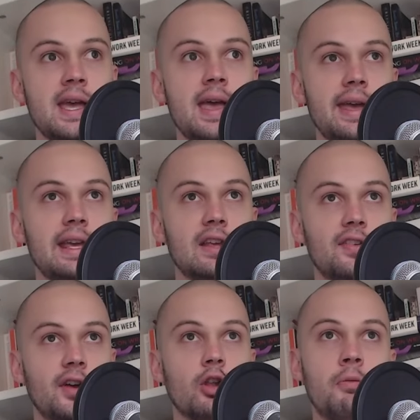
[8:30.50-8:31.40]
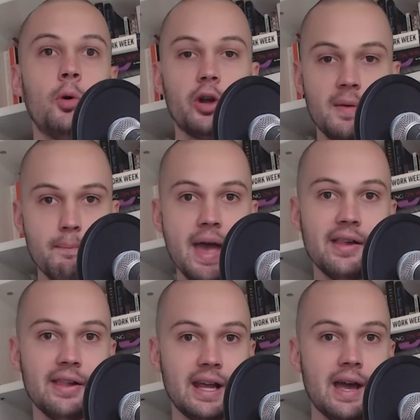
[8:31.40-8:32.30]
is a lot more
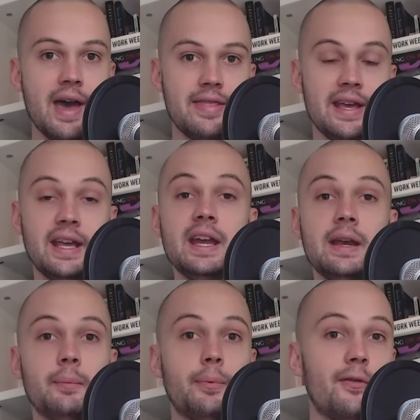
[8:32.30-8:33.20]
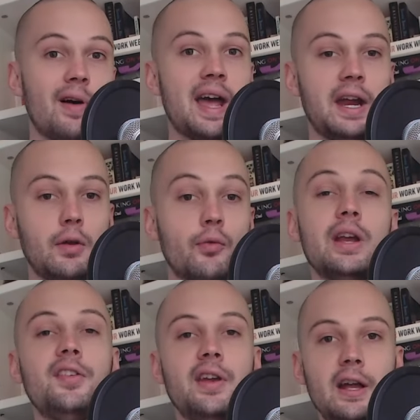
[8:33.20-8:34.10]
compelling, I think, in providing
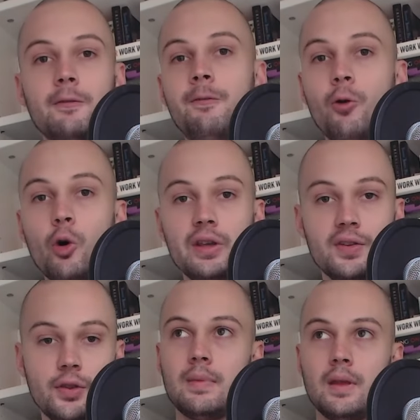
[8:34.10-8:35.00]
reasoning for his thoughts.